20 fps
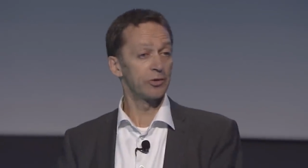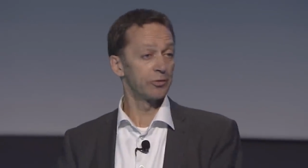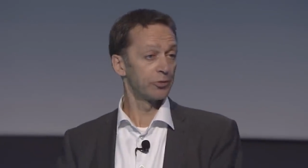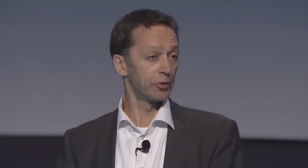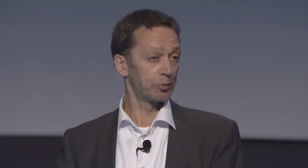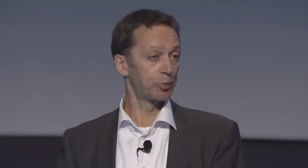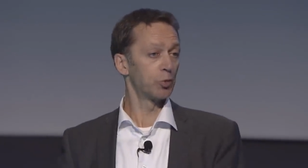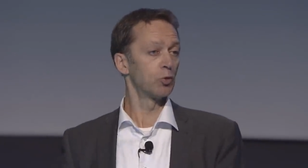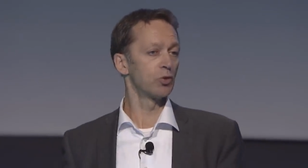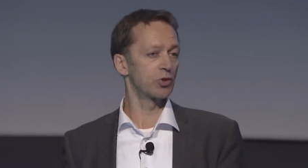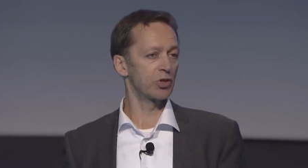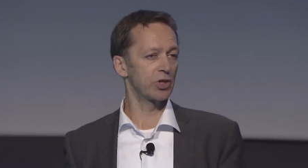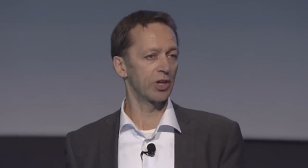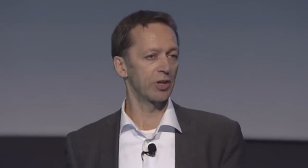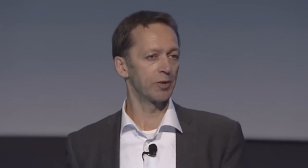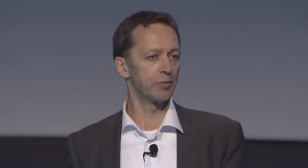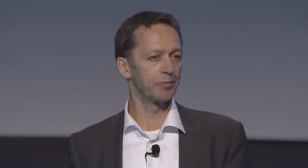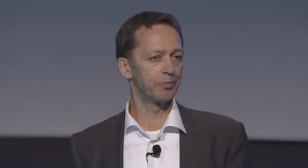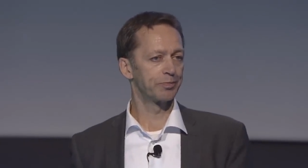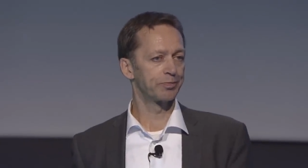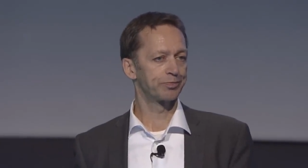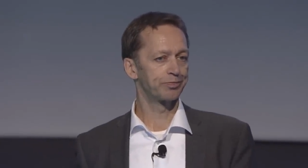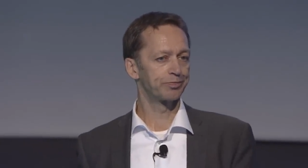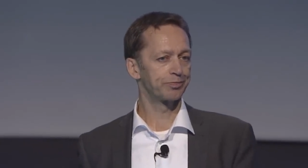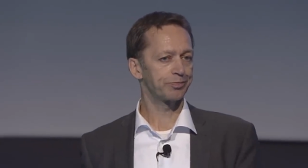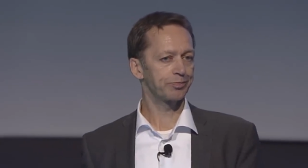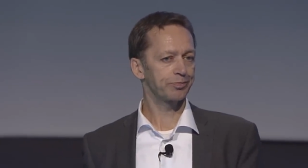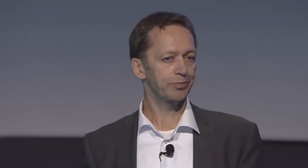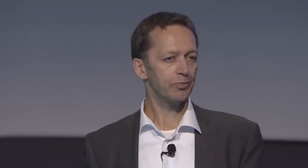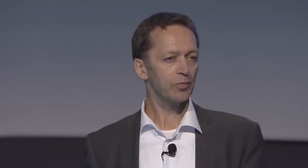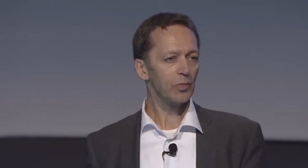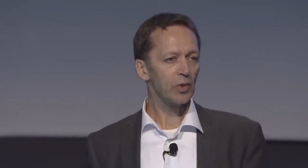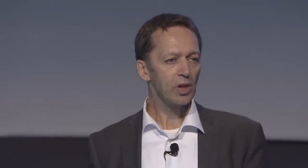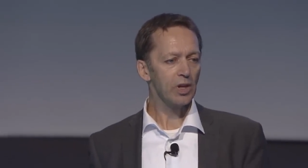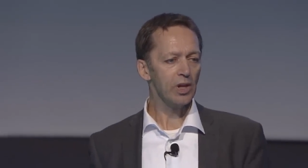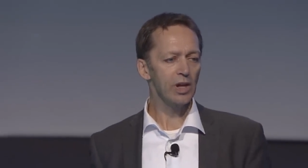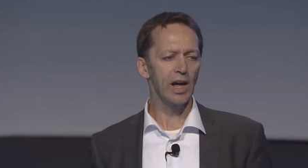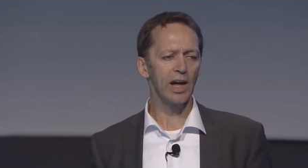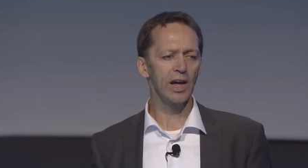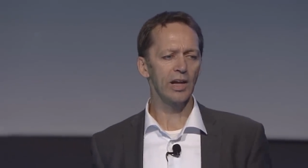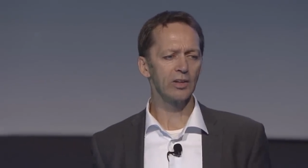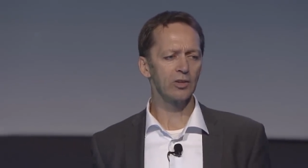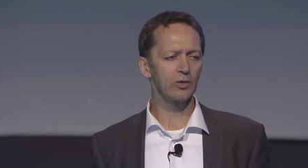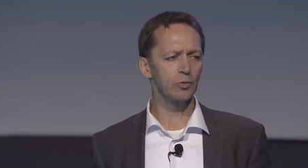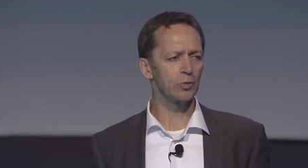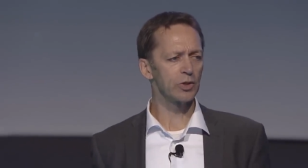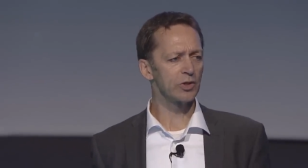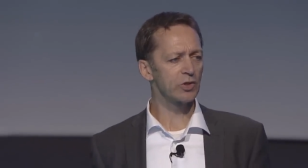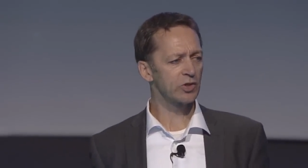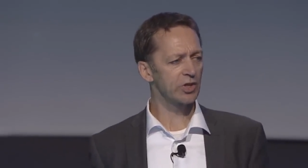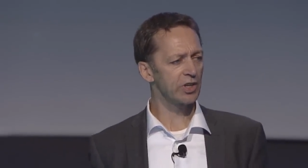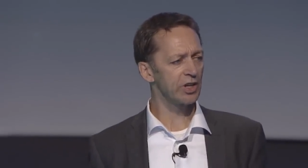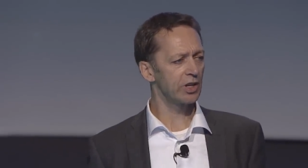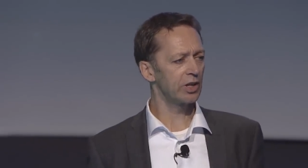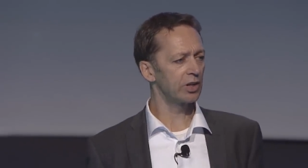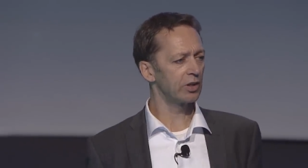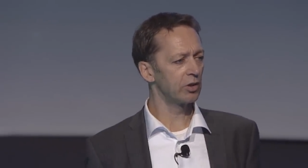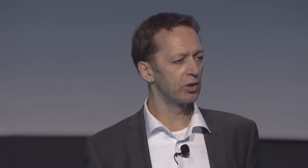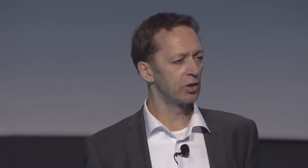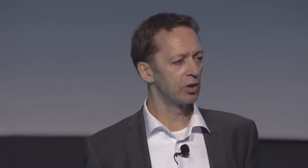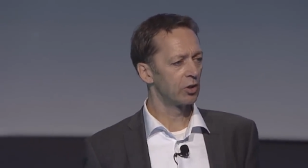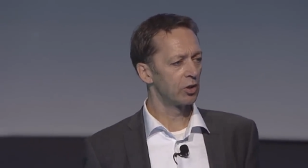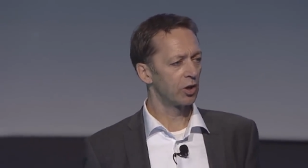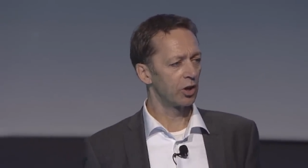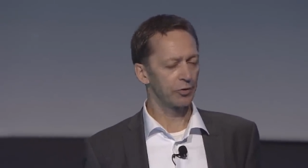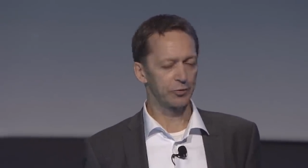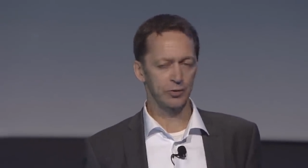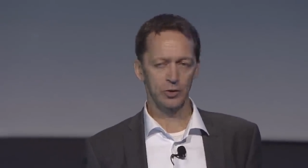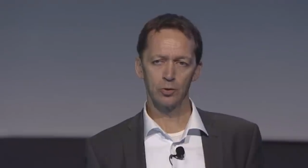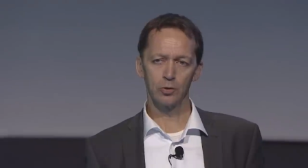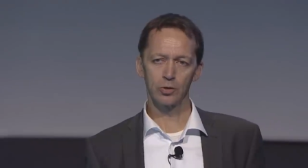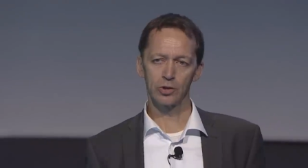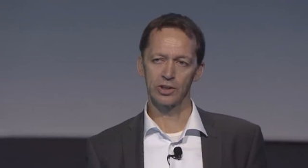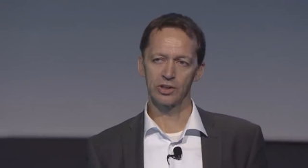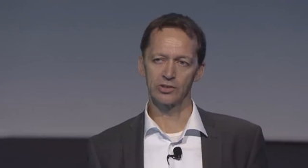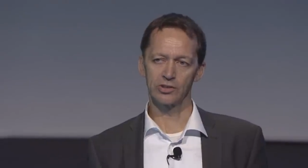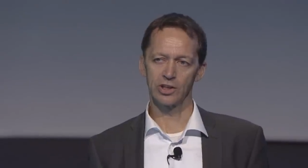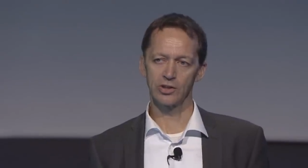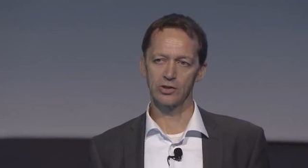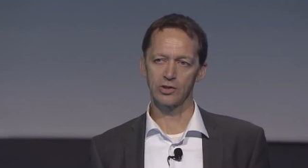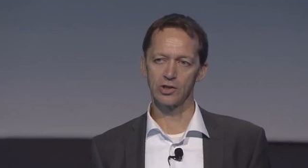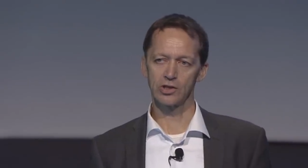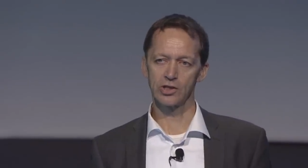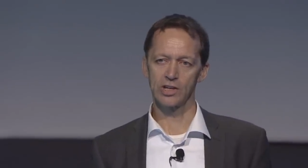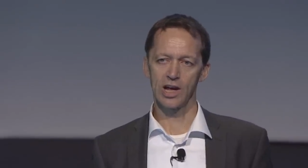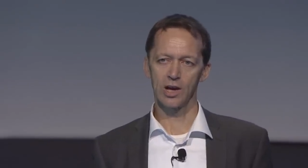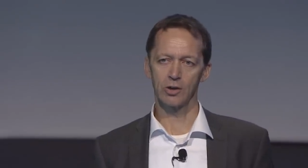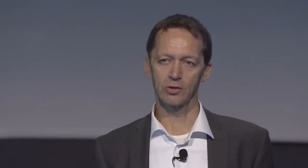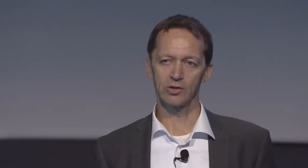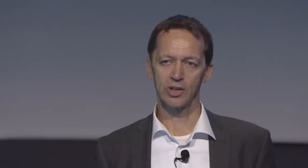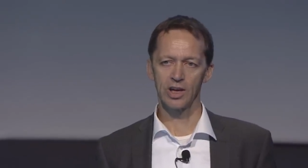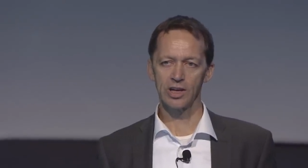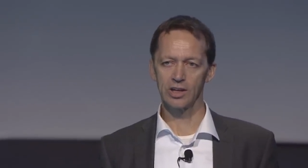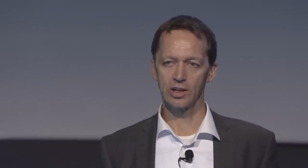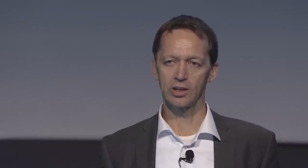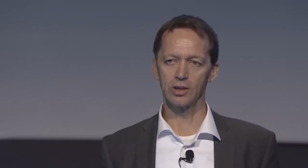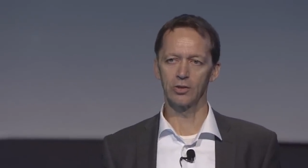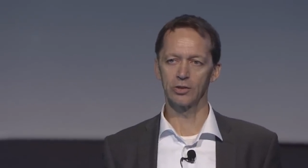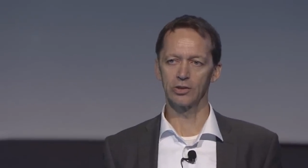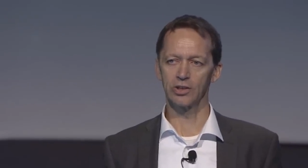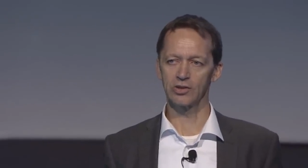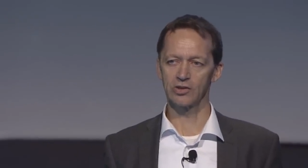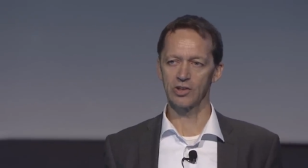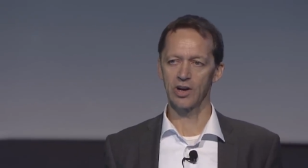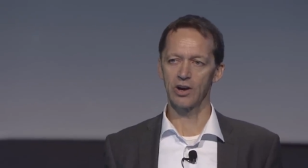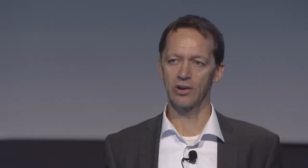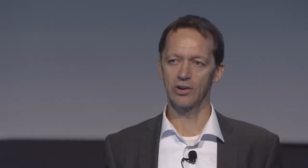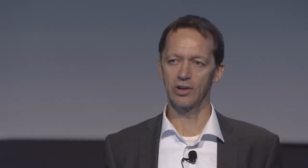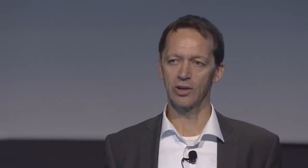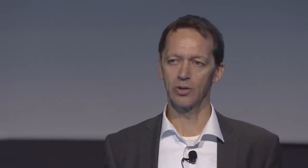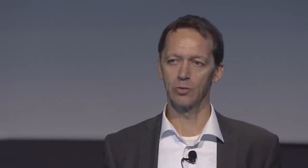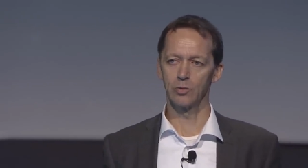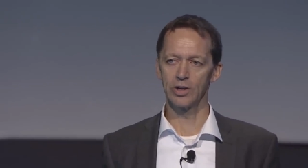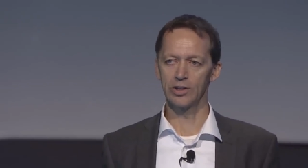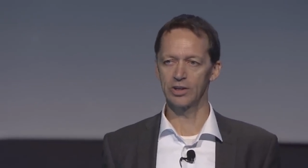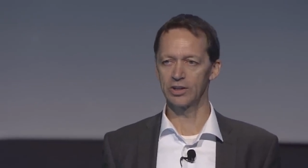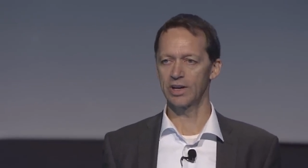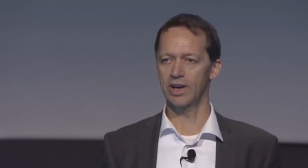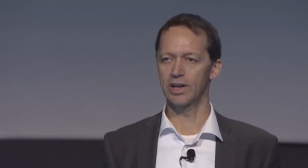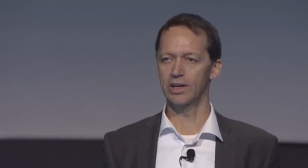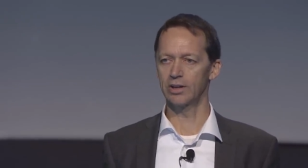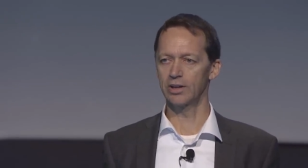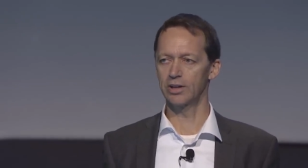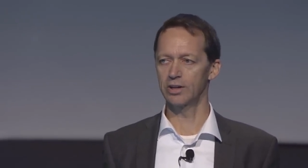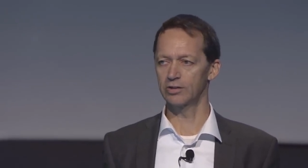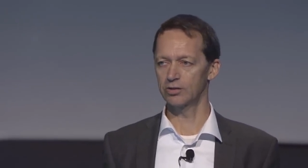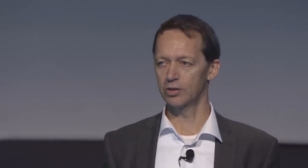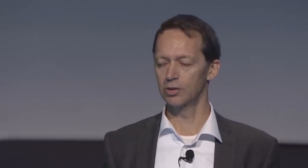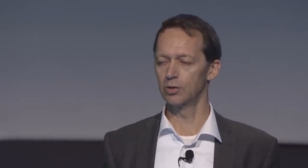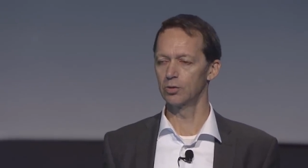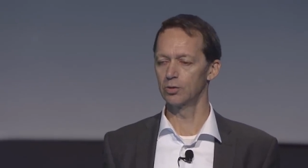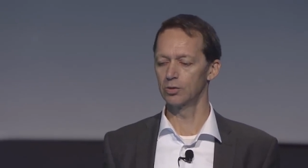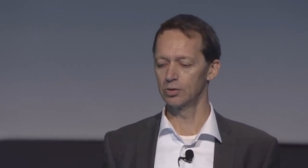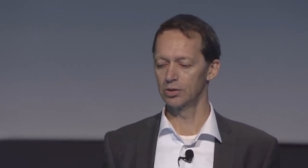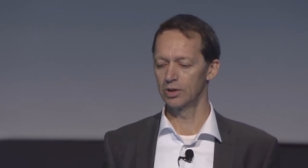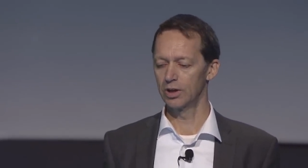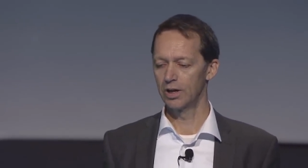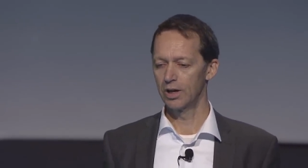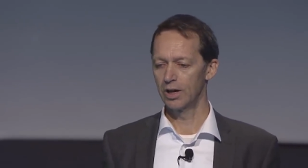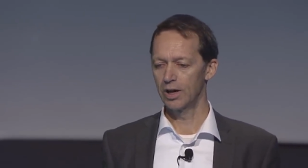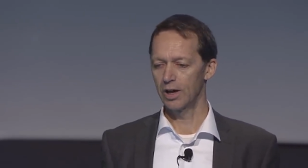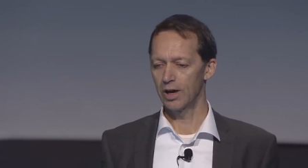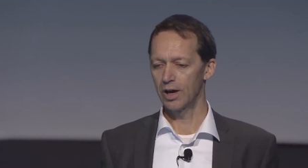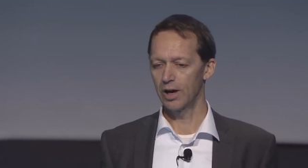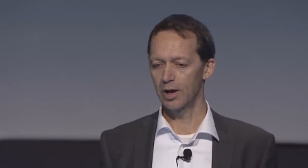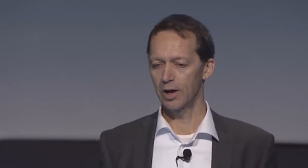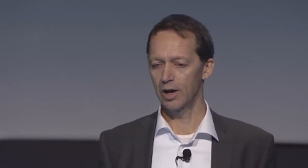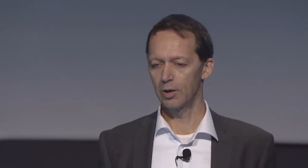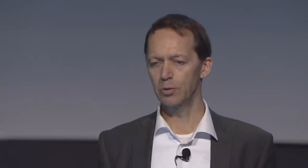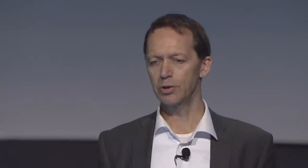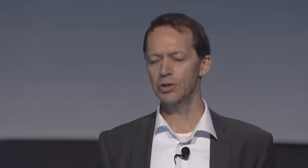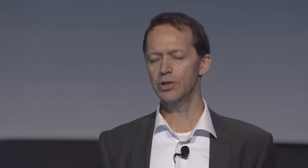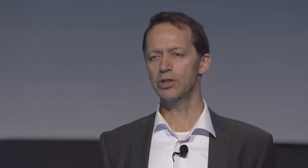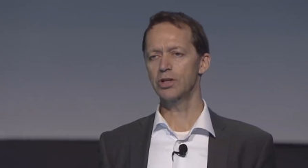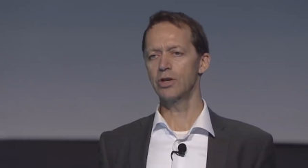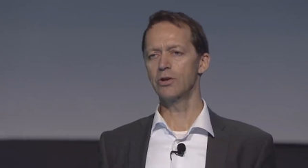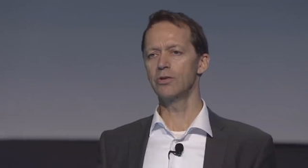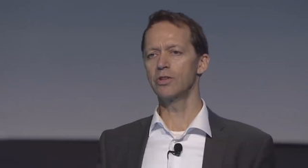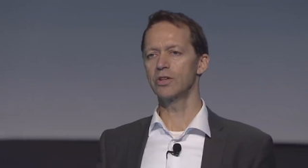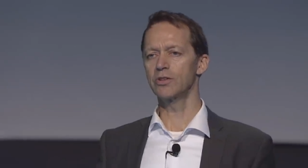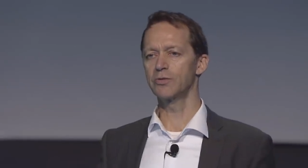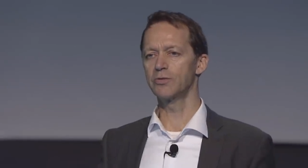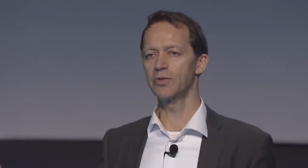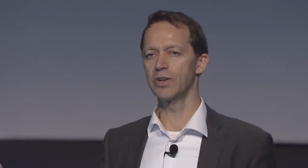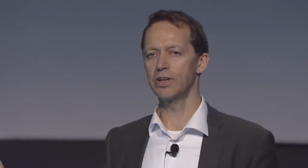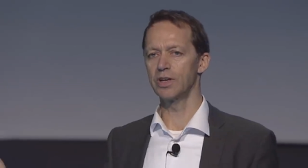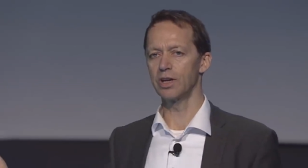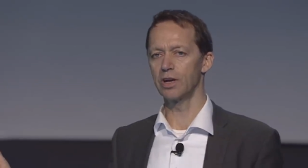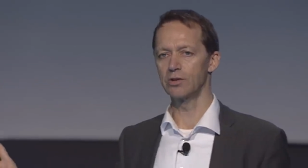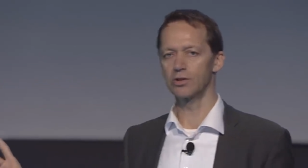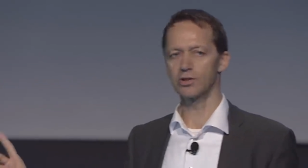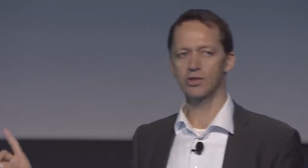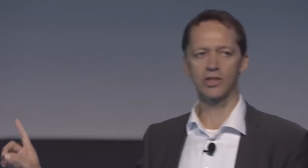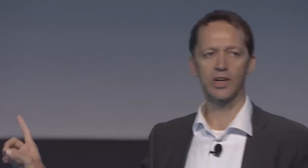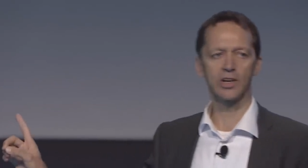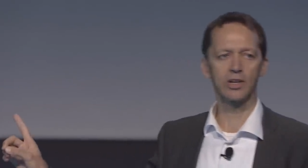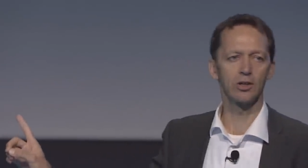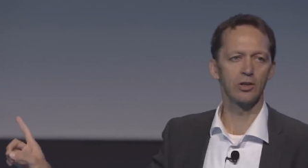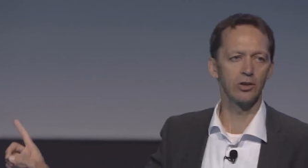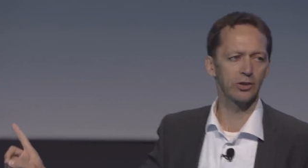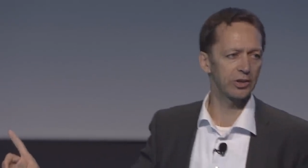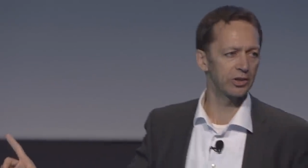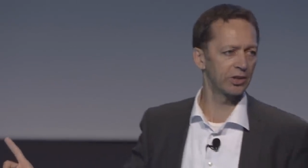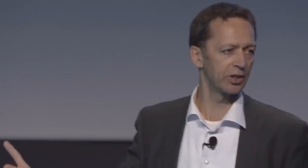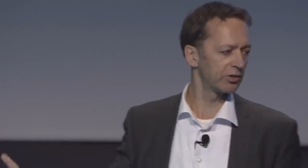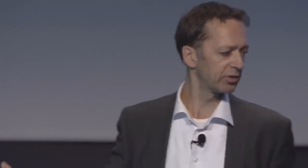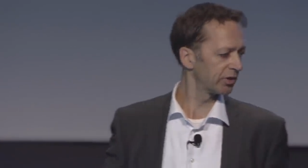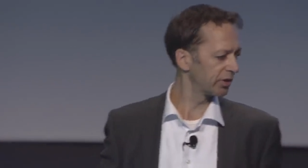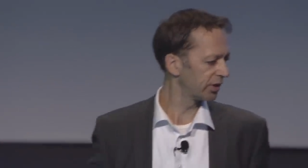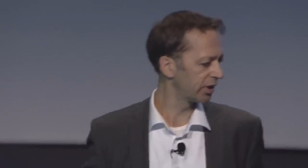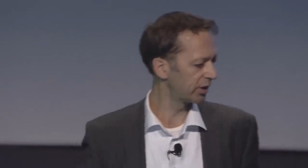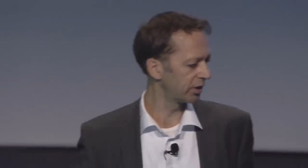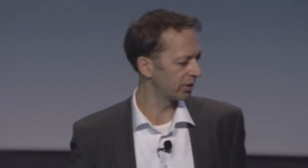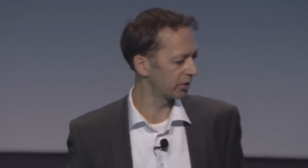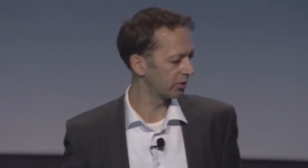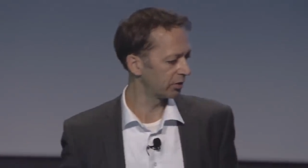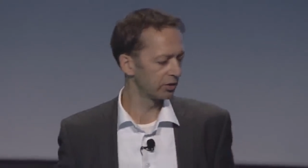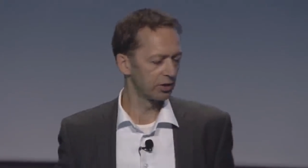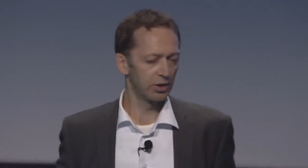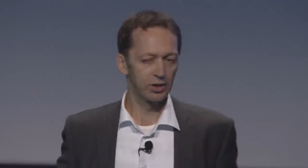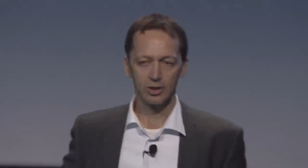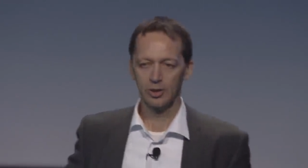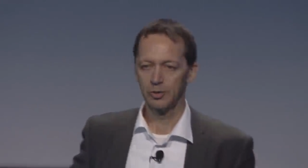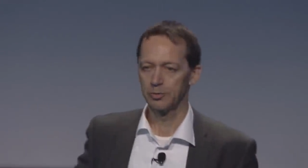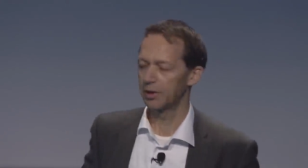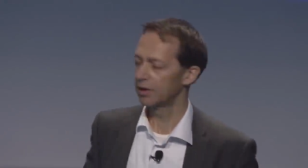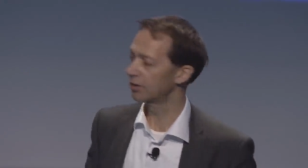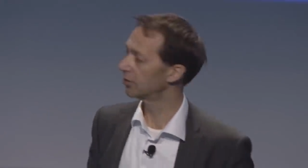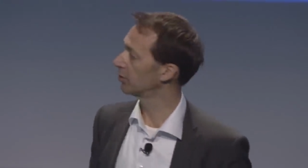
of reporting. And we're seeing a few organizations now taking on this area with an AI tool. I want to show you this video. Just take a look at this, and then I'll make